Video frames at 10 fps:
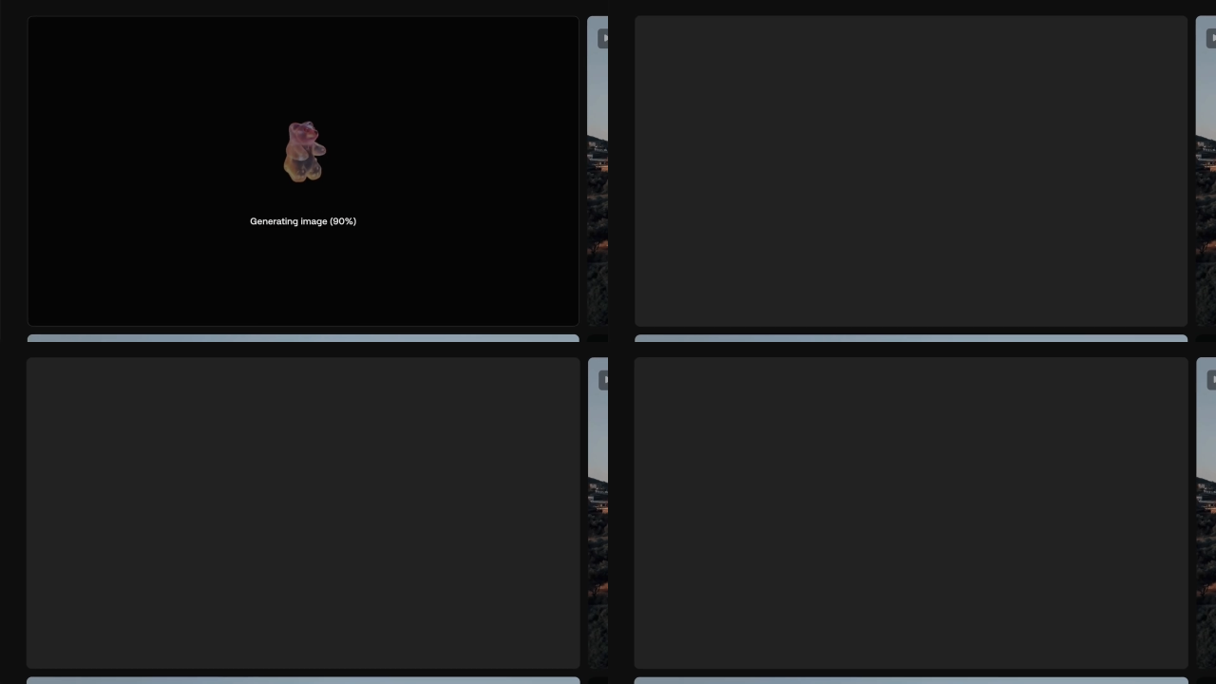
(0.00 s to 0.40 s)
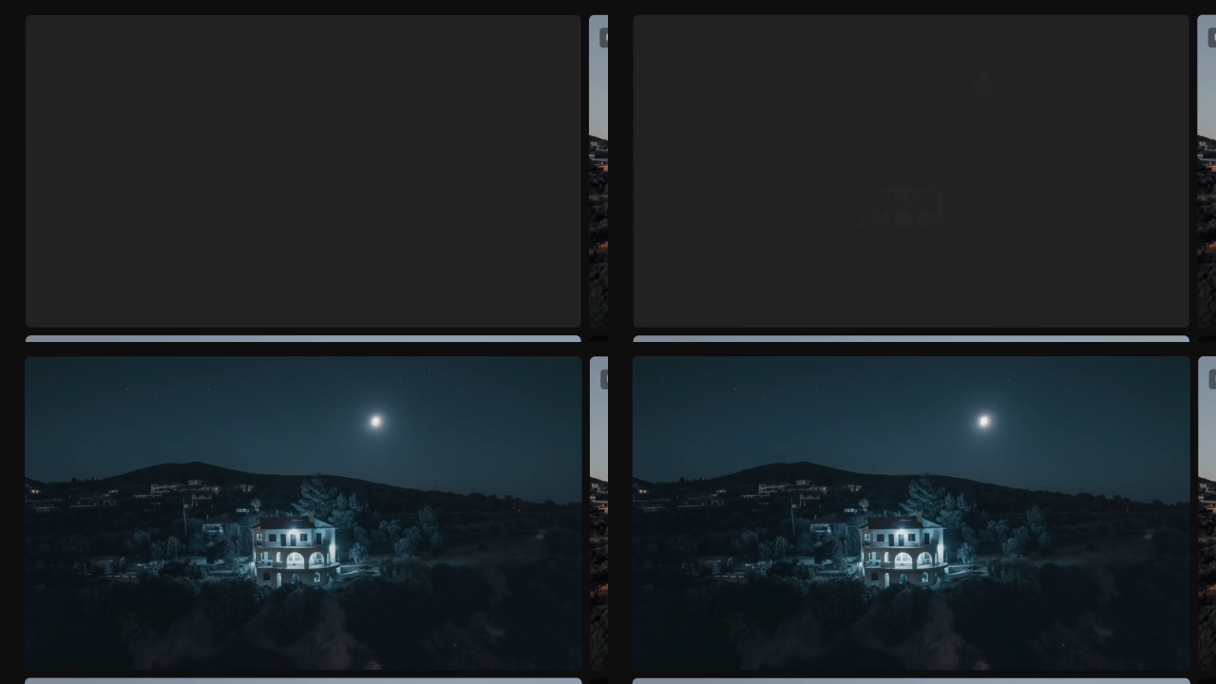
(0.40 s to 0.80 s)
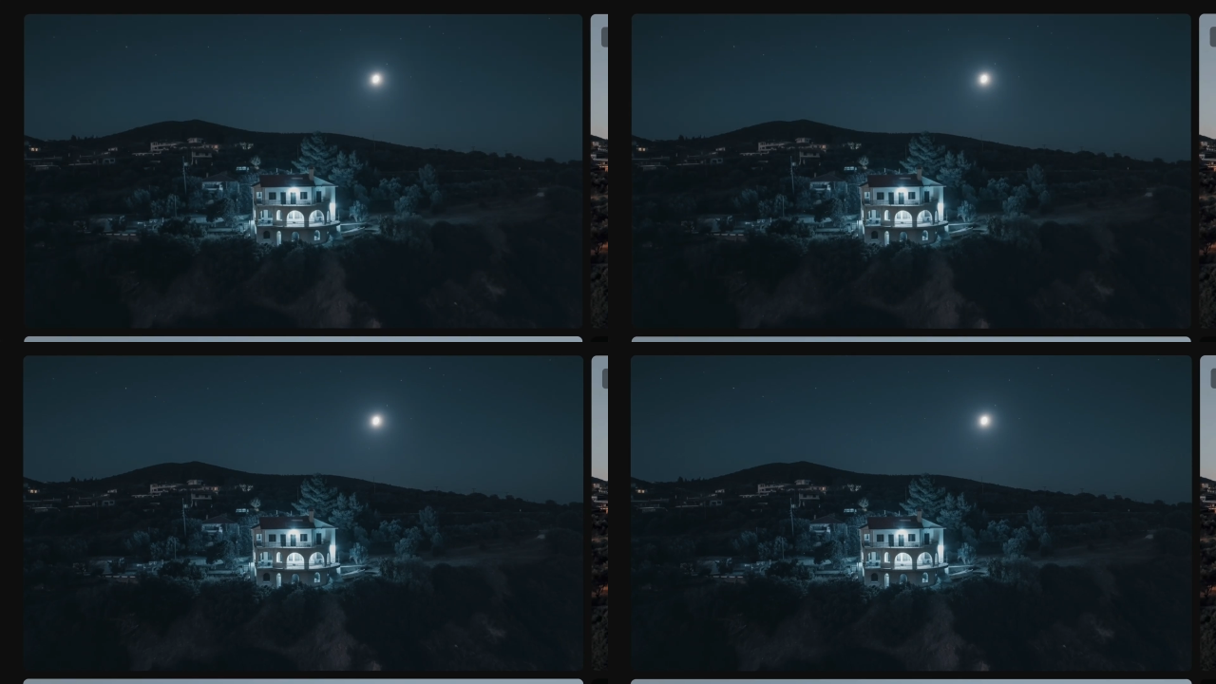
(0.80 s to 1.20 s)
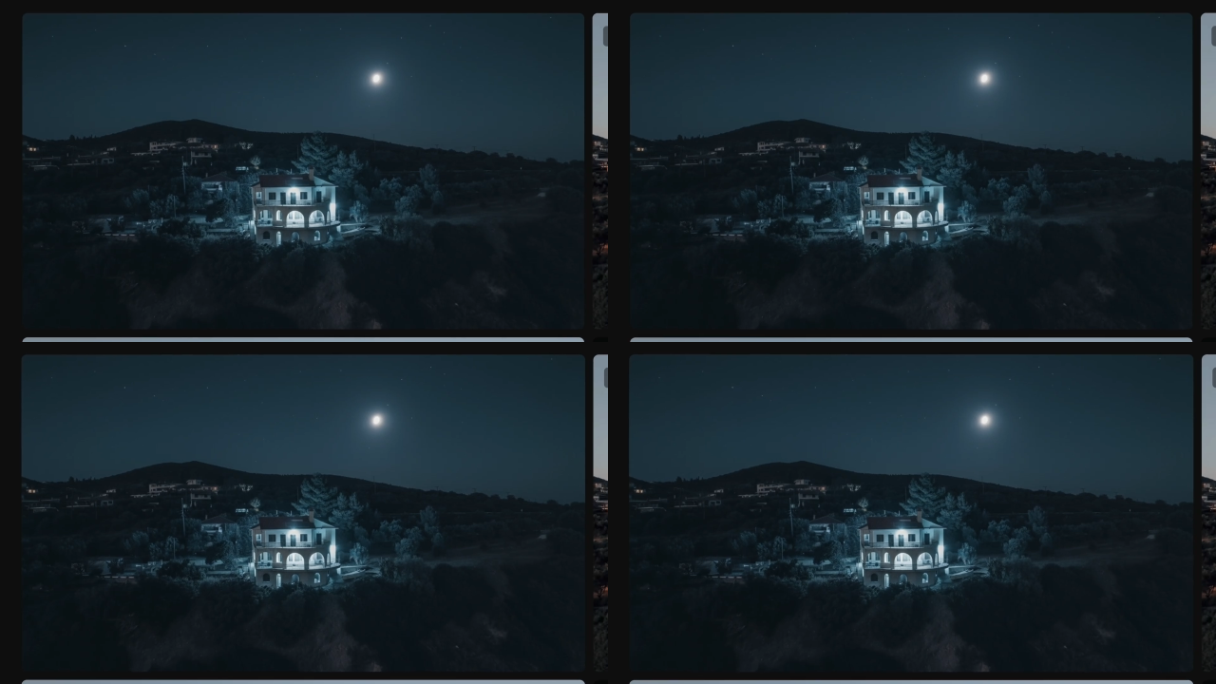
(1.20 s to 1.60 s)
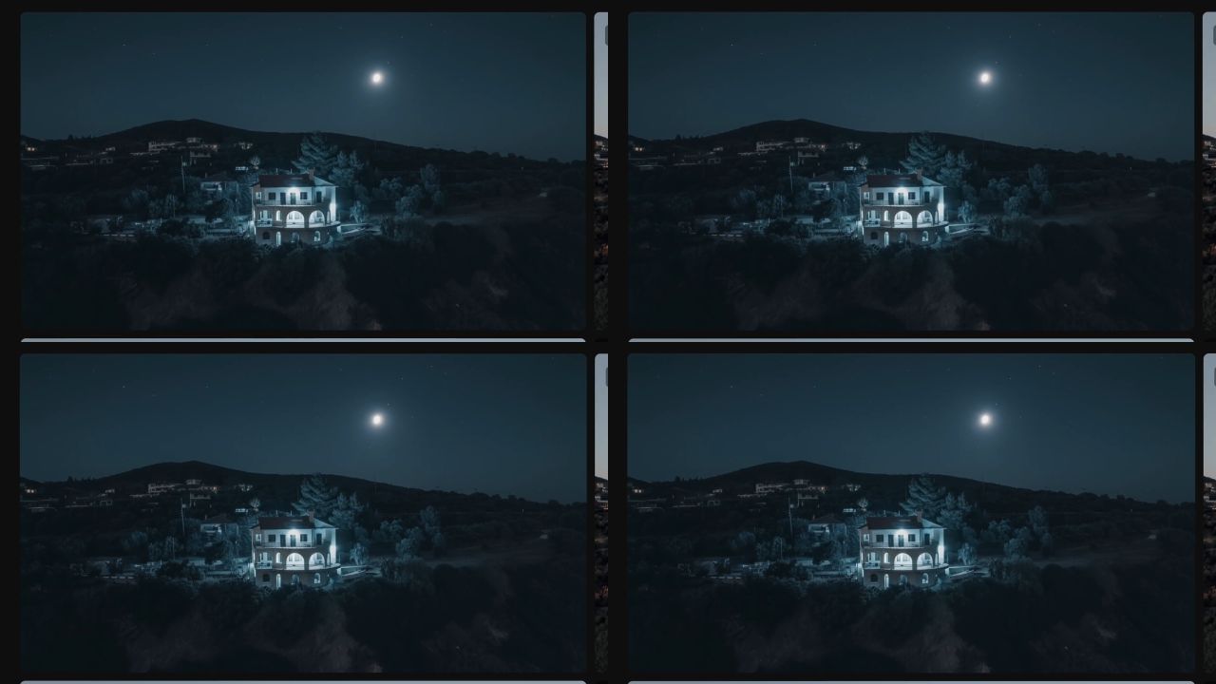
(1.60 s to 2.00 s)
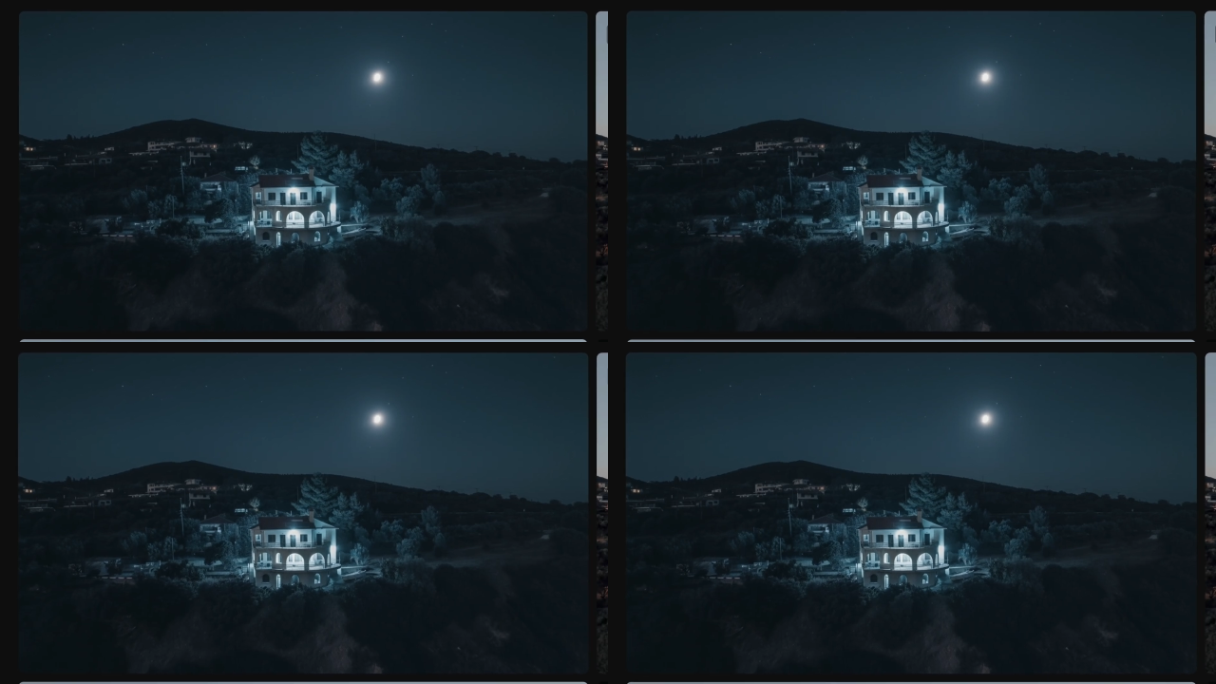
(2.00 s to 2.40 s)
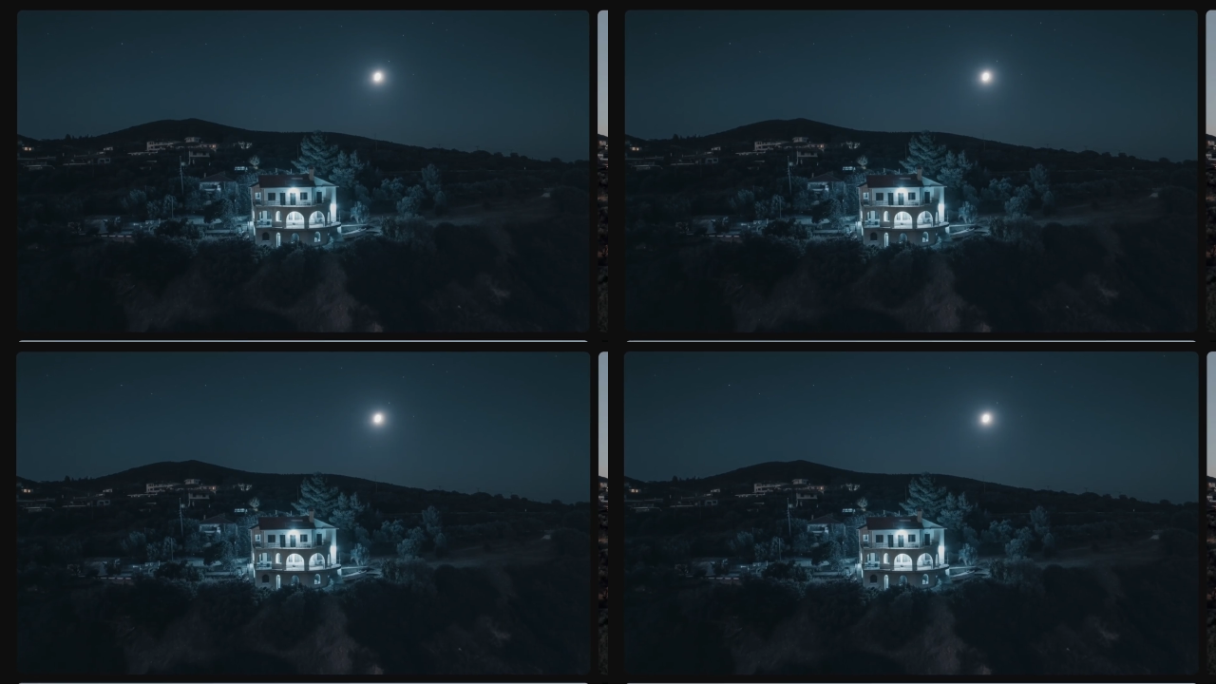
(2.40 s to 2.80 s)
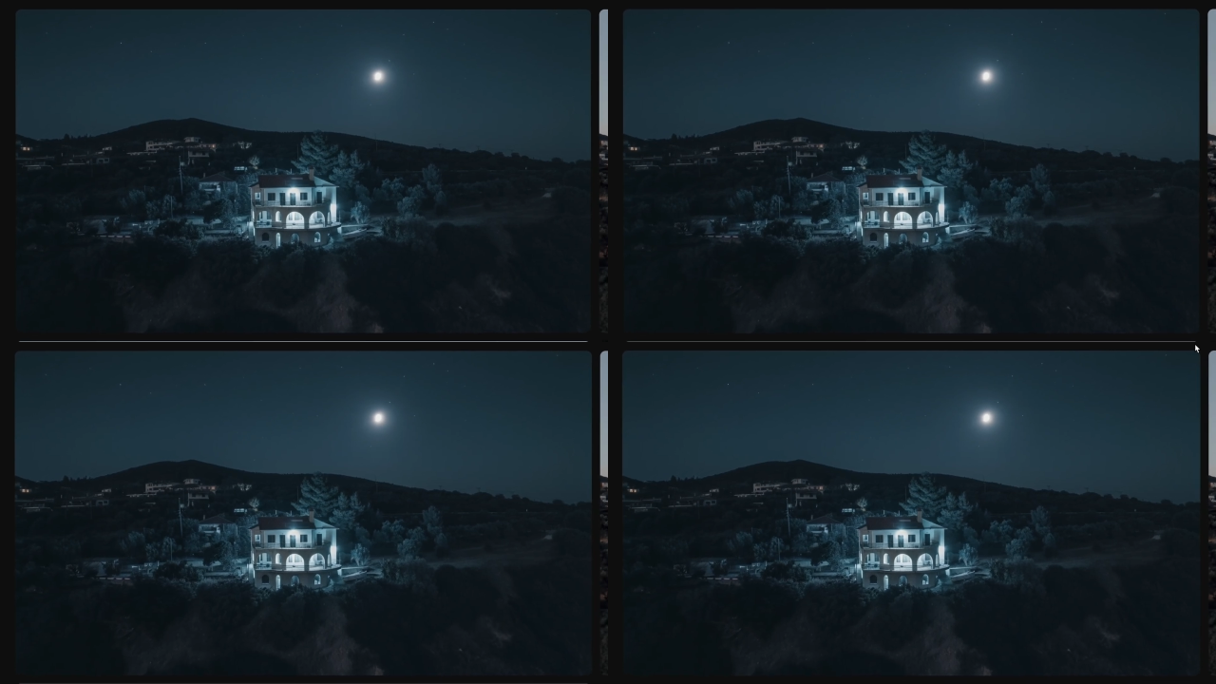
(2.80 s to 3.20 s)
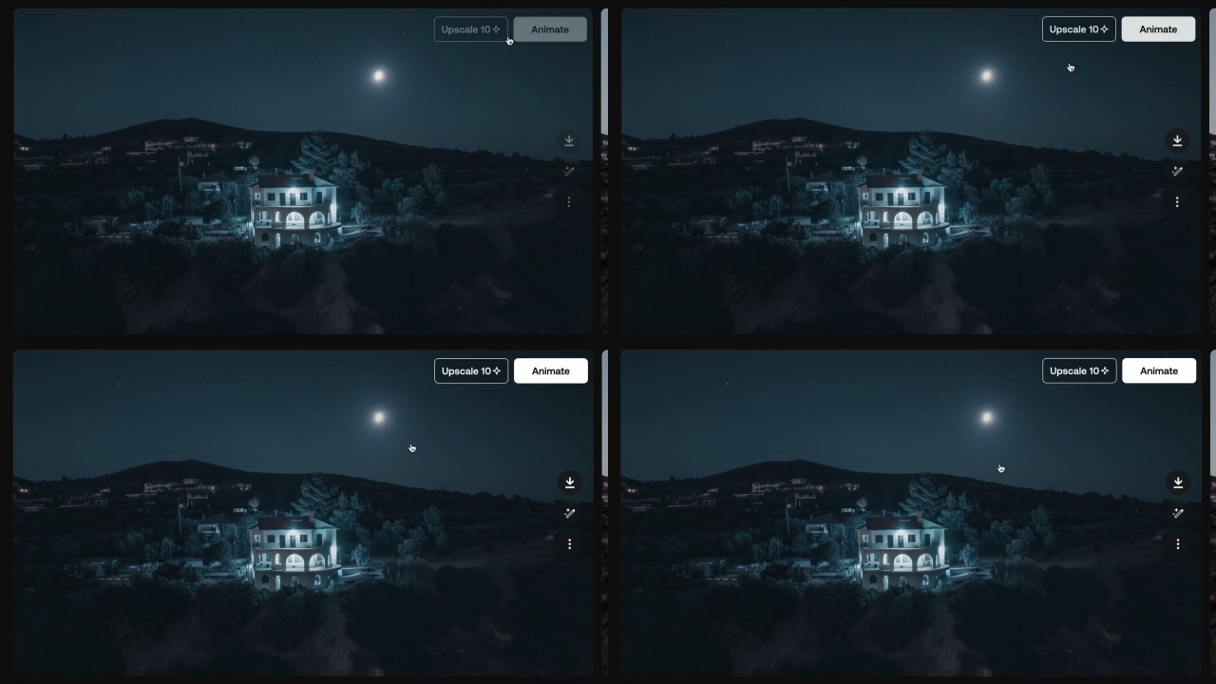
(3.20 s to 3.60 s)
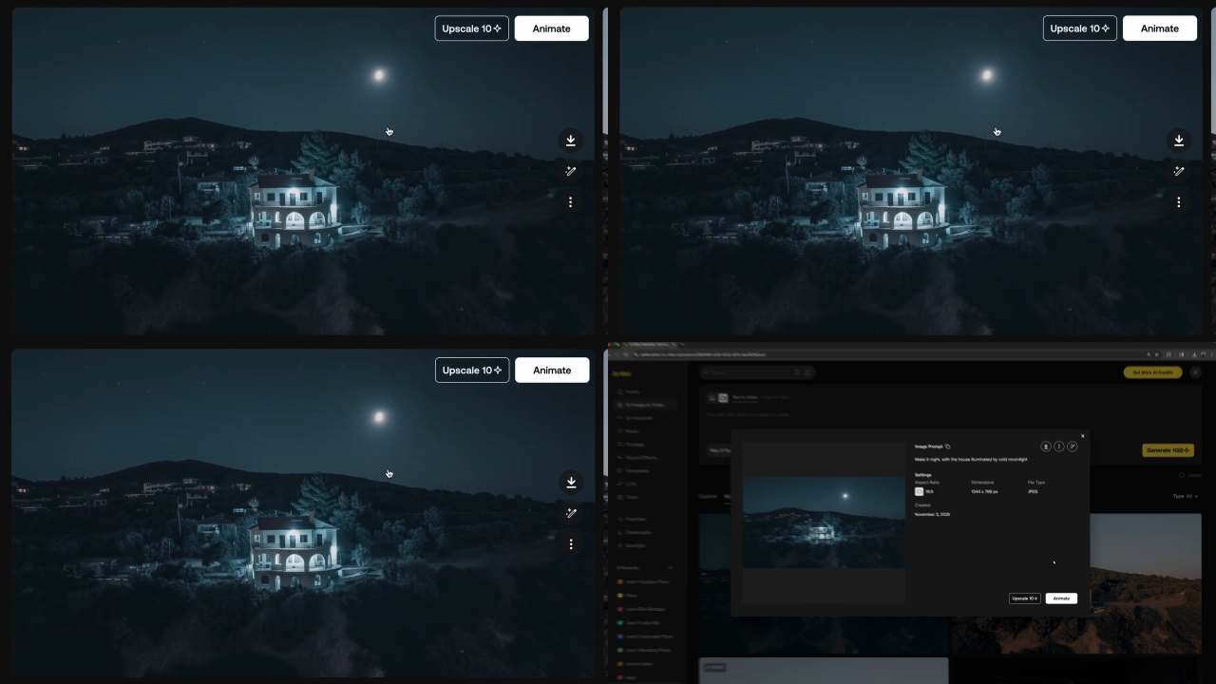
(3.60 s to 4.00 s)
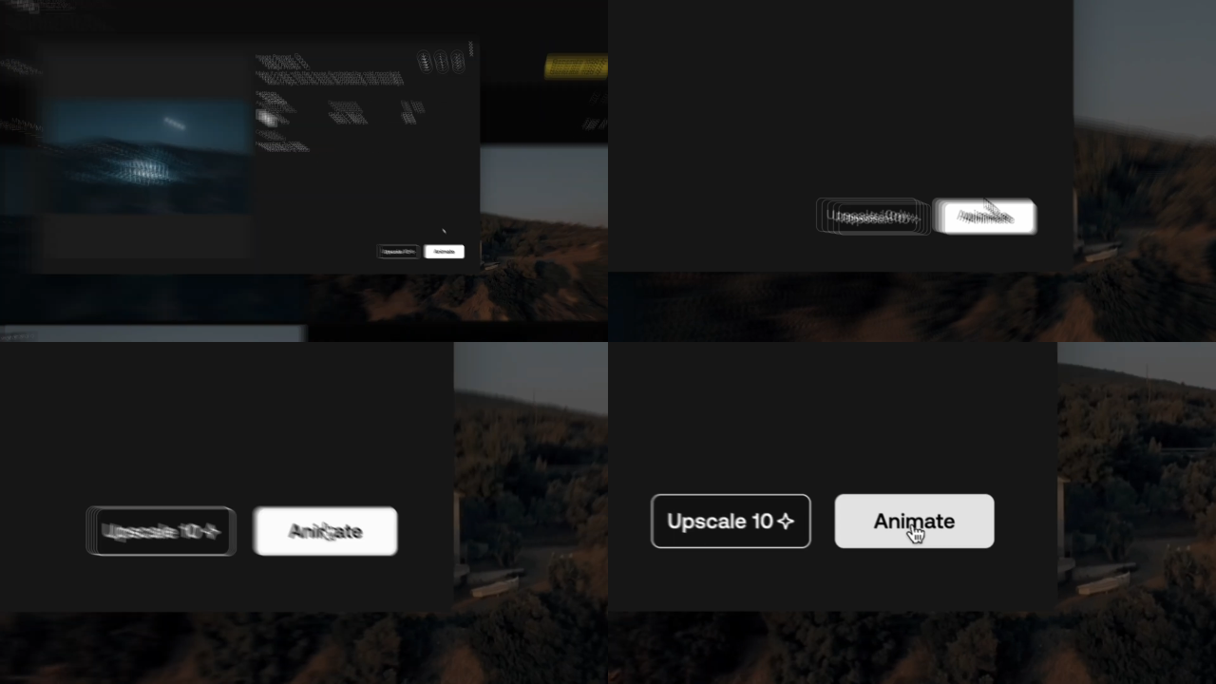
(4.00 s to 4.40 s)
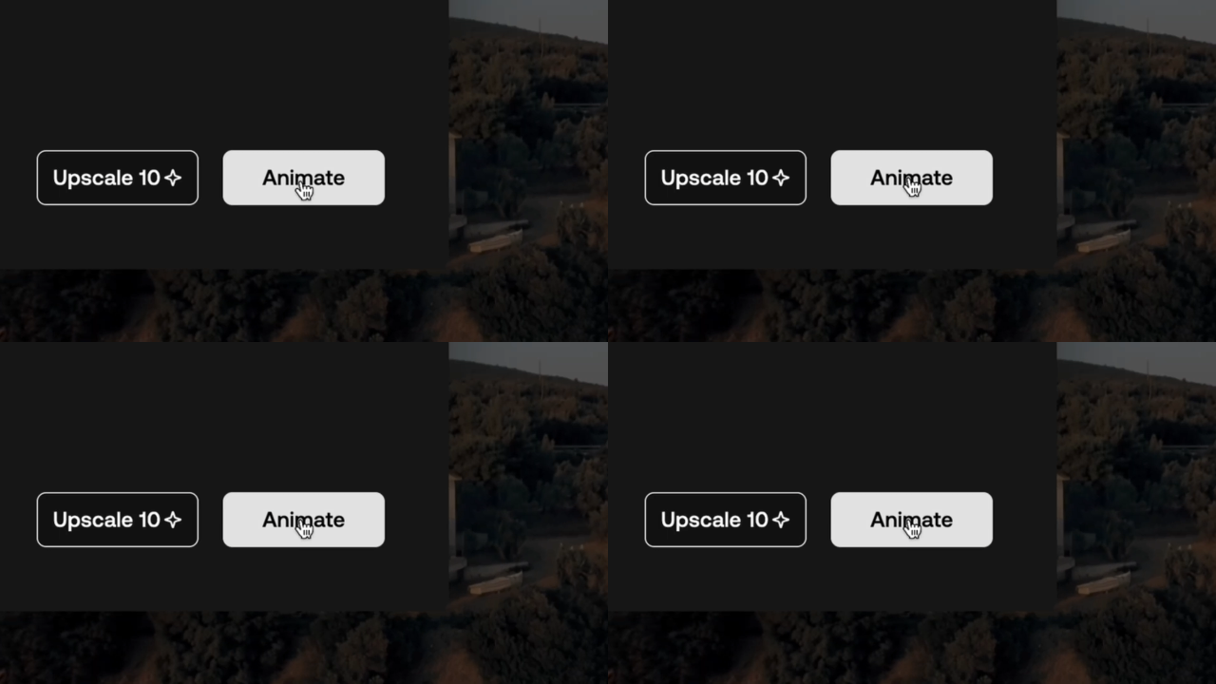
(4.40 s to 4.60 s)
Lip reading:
No face is visible, so there are no lips to read.